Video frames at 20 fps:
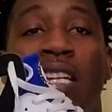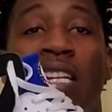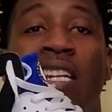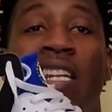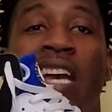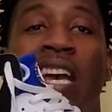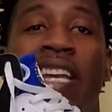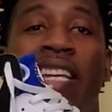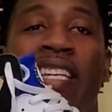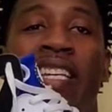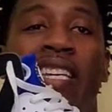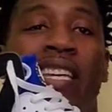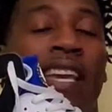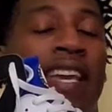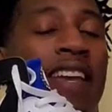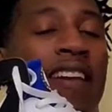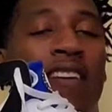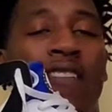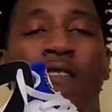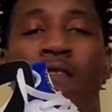Nike
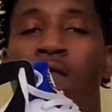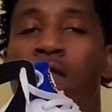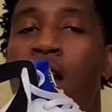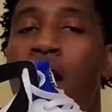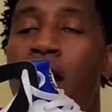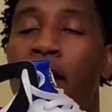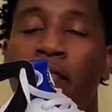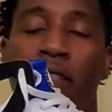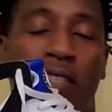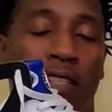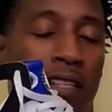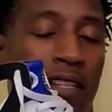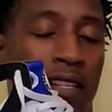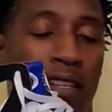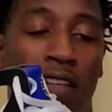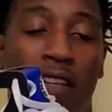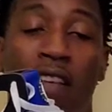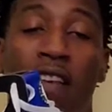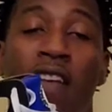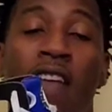Air Huarache.
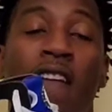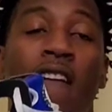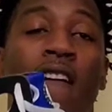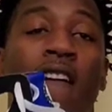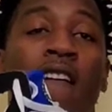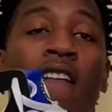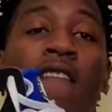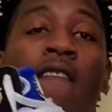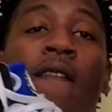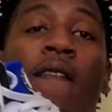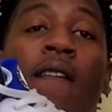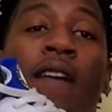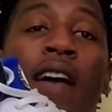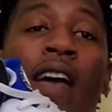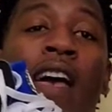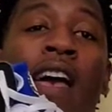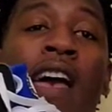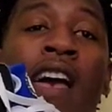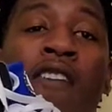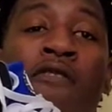
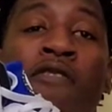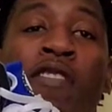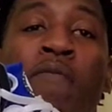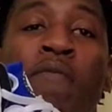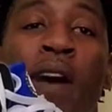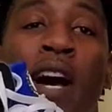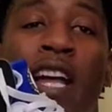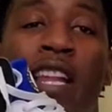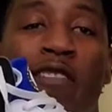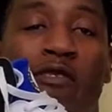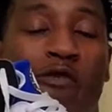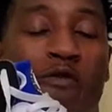Everybody